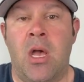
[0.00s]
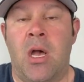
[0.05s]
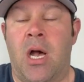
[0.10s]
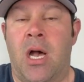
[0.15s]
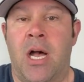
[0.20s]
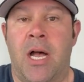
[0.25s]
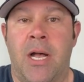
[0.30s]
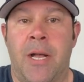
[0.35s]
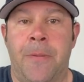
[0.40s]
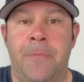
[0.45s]

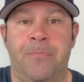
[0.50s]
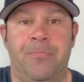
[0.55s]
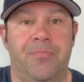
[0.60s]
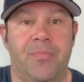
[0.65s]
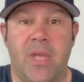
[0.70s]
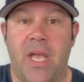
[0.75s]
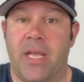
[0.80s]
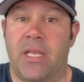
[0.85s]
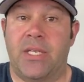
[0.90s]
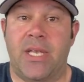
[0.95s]
um,
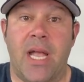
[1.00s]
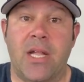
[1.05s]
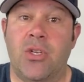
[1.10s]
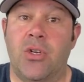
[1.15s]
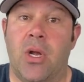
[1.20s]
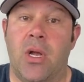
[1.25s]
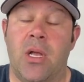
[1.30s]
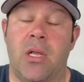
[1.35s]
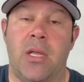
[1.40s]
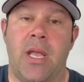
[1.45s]

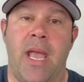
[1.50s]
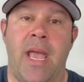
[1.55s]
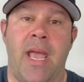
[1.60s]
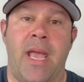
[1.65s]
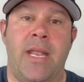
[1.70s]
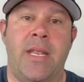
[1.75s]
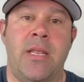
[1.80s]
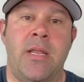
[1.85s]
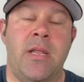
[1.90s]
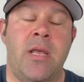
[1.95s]
etc.
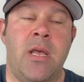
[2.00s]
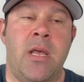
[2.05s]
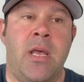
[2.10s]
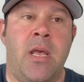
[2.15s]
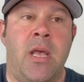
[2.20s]
And